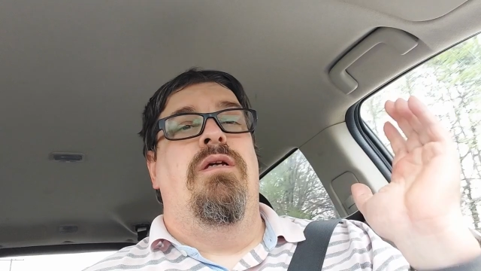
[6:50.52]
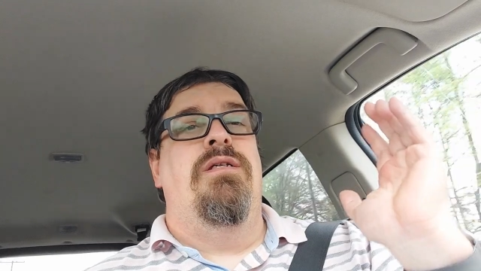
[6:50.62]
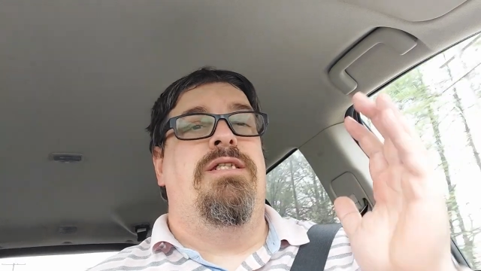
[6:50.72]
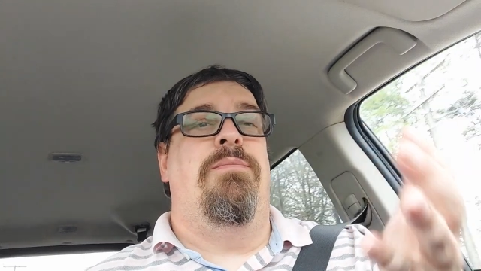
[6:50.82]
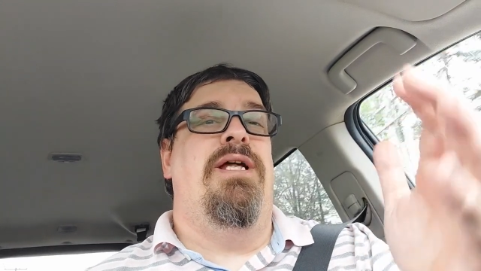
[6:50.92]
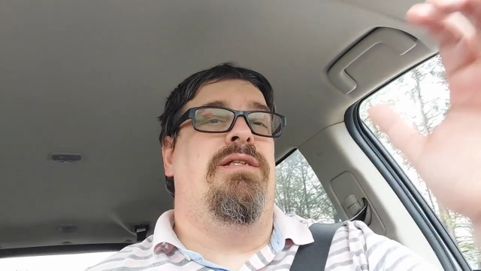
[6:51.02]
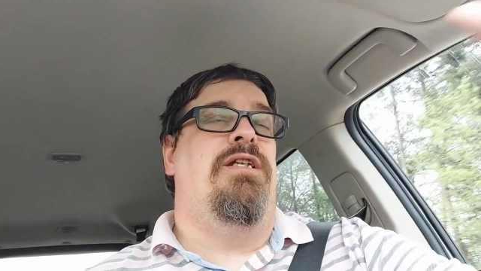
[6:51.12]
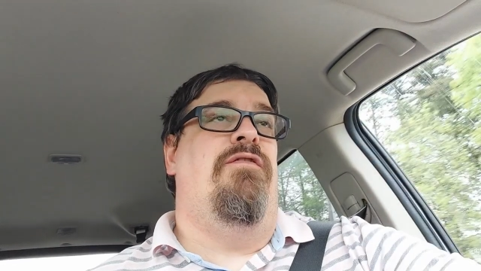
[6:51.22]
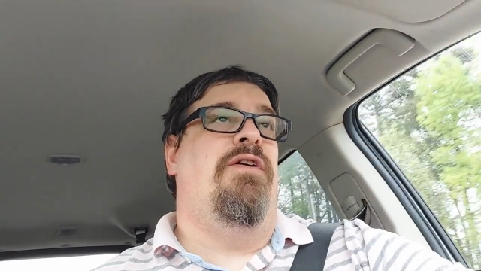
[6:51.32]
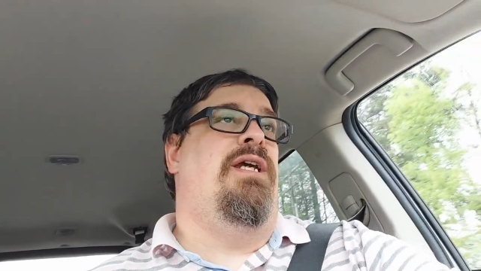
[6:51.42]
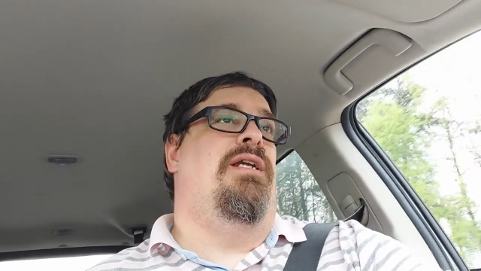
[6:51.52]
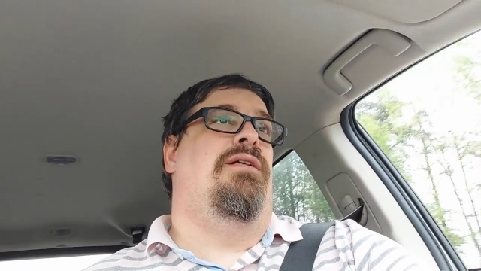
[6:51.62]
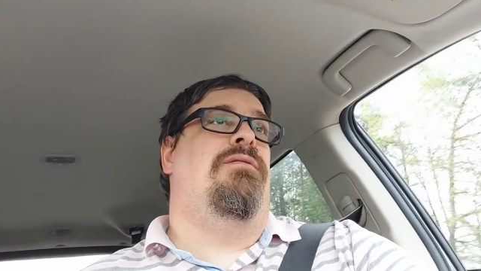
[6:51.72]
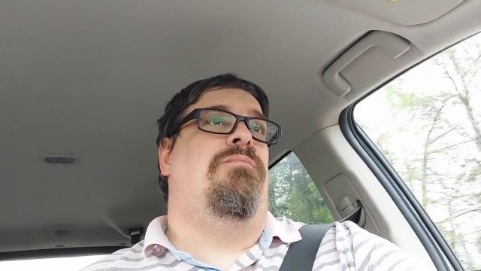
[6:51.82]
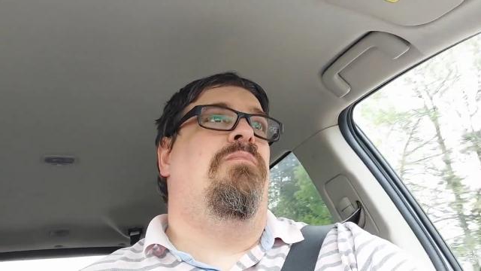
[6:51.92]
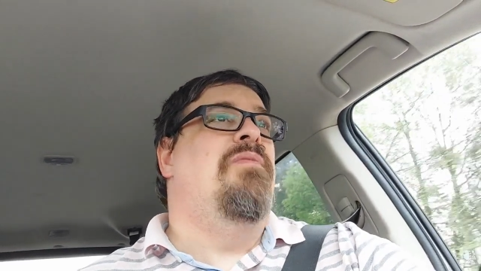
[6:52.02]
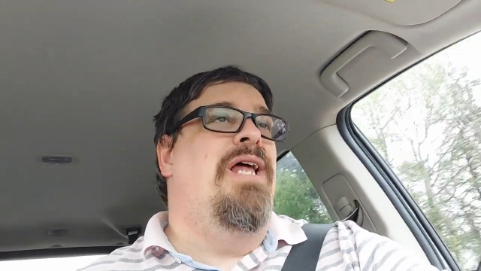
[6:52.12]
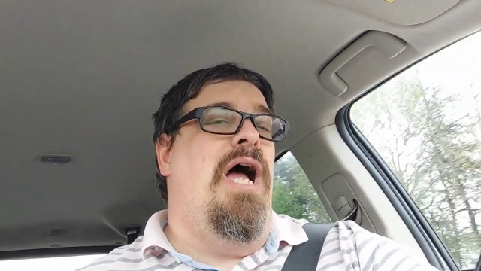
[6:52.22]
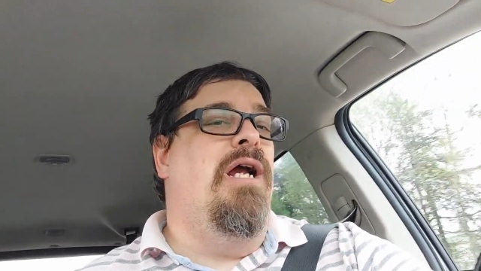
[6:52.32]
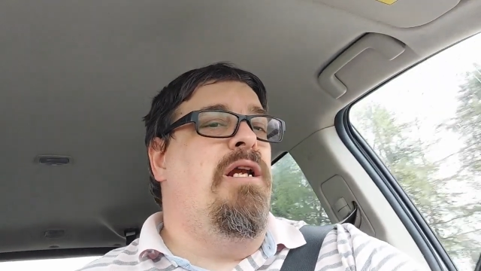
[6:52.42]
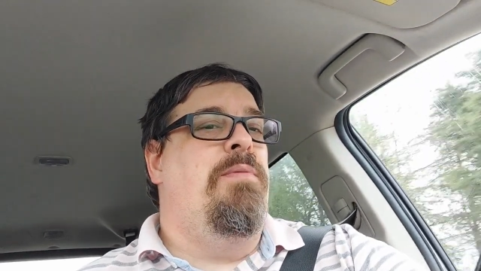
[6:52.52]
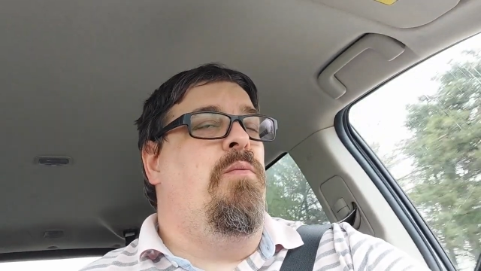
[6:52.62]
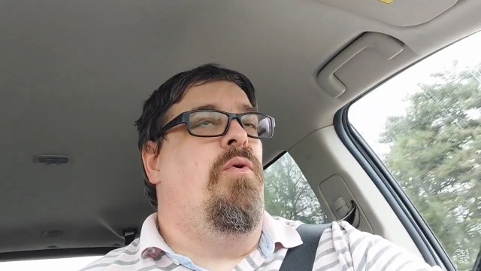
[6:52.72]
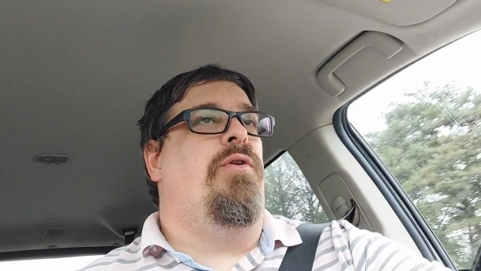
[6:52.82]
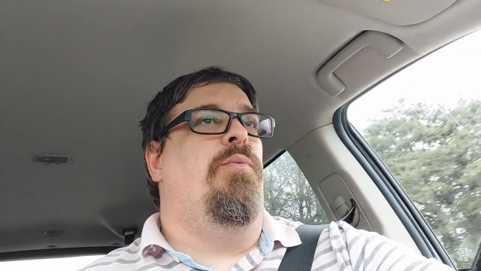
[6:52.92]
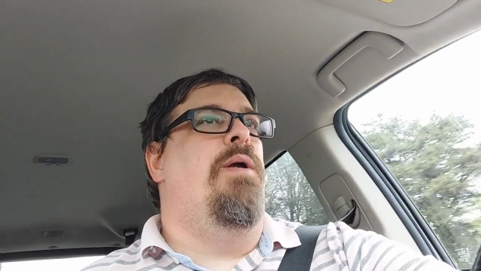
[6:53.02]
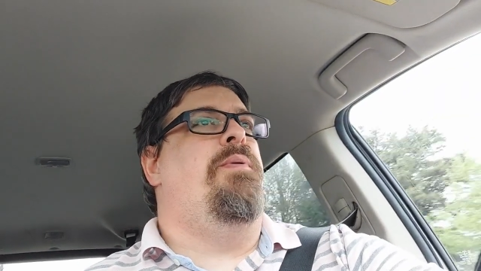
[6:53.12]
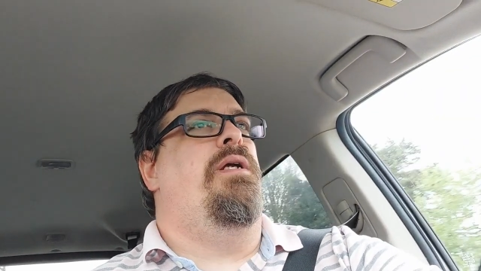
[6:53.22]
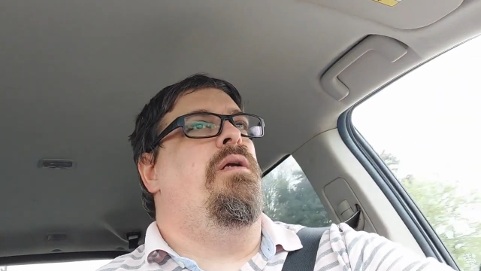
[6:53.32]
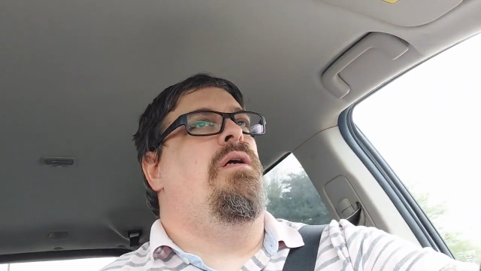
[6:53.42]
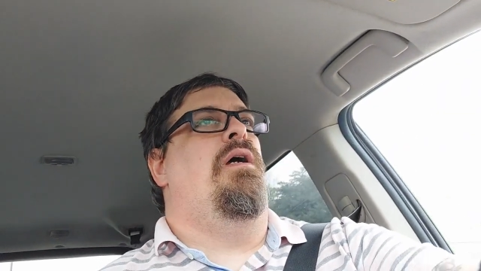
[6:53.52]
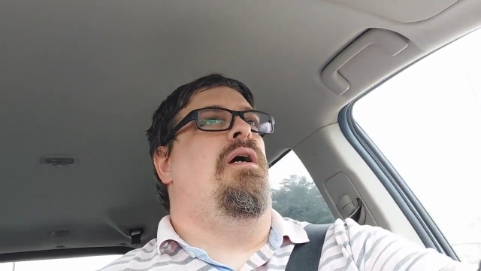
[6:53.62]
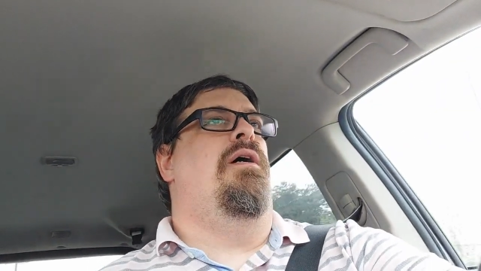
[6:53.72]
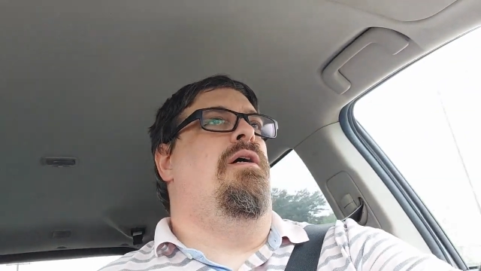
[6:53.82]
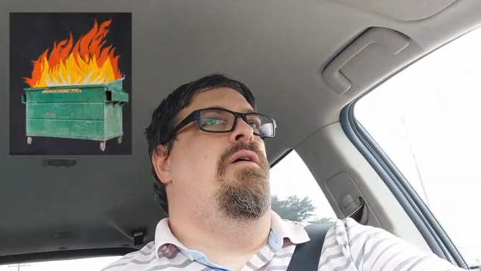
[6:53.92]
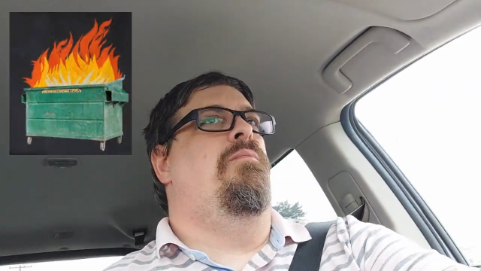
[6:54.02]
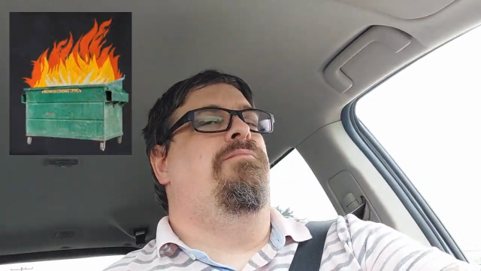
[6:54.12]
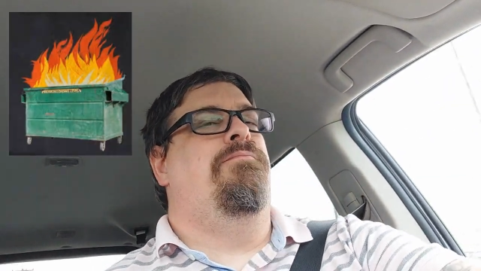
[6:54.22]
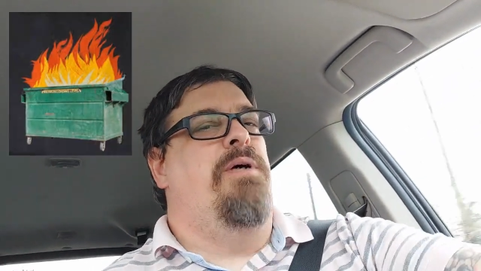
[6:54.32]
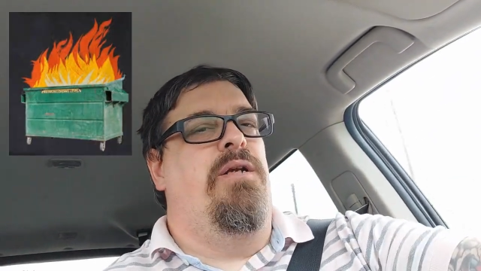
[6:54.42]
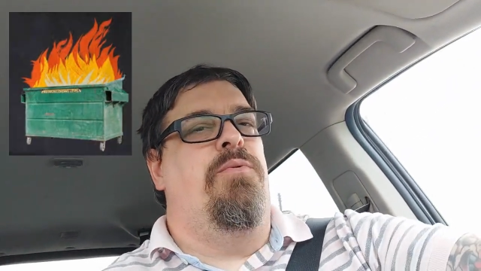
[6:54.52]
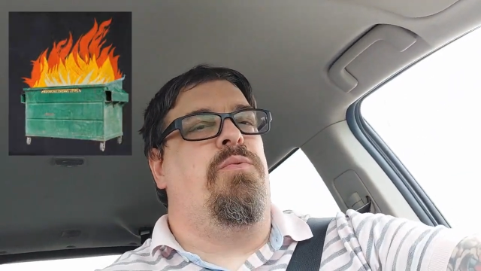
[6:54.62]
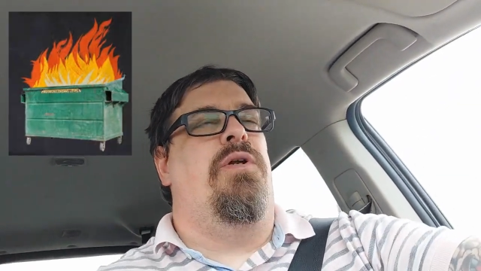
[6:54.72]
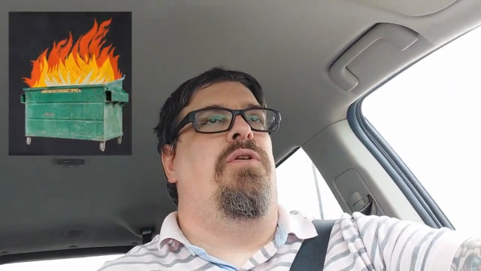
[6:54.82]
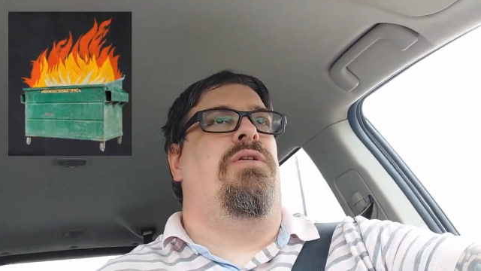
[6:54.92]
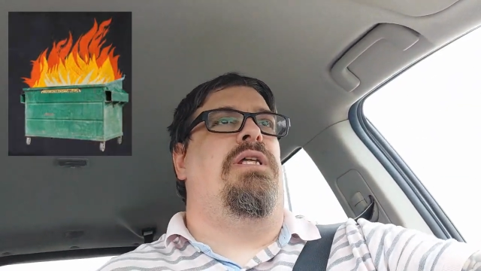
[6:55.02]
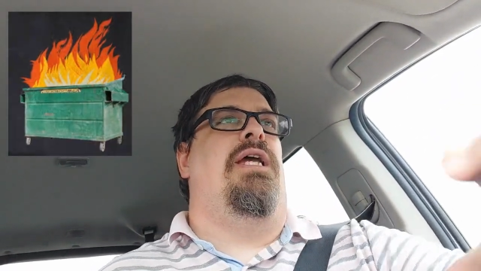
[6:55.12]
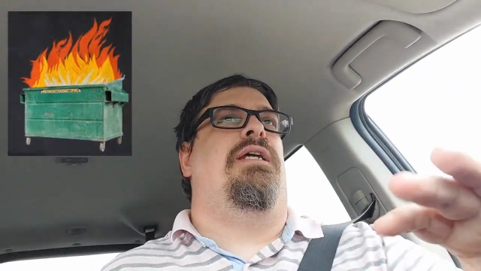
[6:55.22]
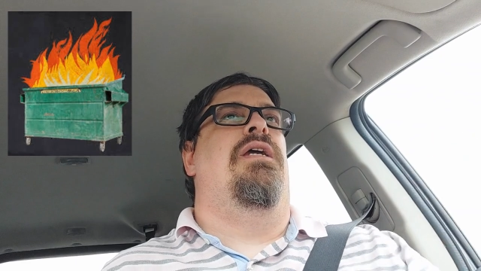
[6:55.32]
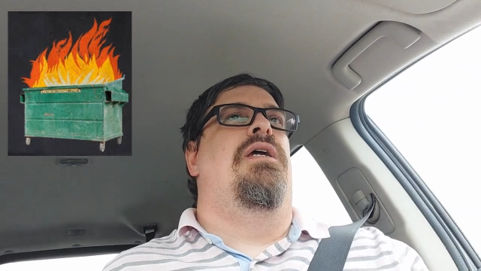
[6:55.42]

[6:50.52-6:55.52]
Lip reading: Some of that stuff, again, not gonna be worth ripping, but it was one of those, like,